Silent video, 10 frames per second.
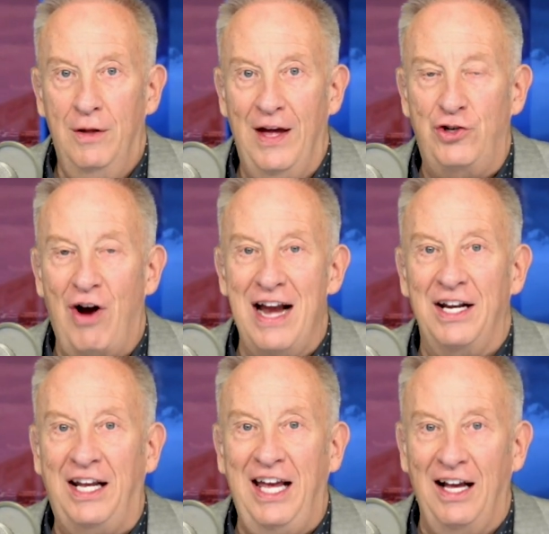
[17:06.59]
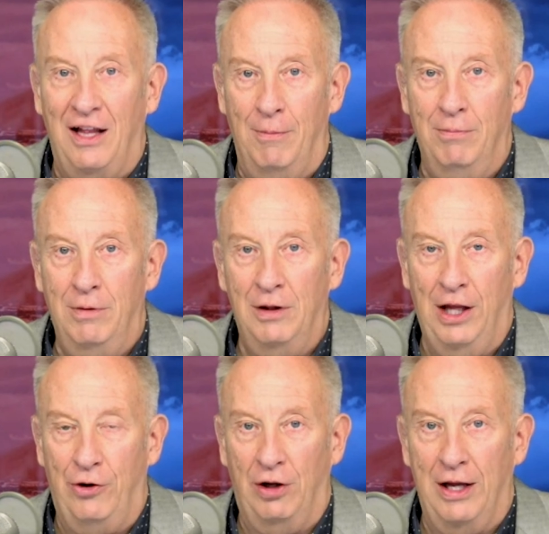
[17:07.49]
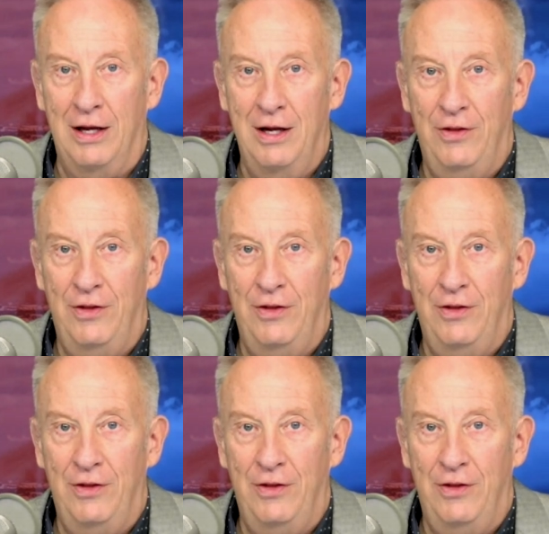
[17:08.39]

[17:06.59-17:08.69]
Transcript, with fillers: They tried to kill him, literally.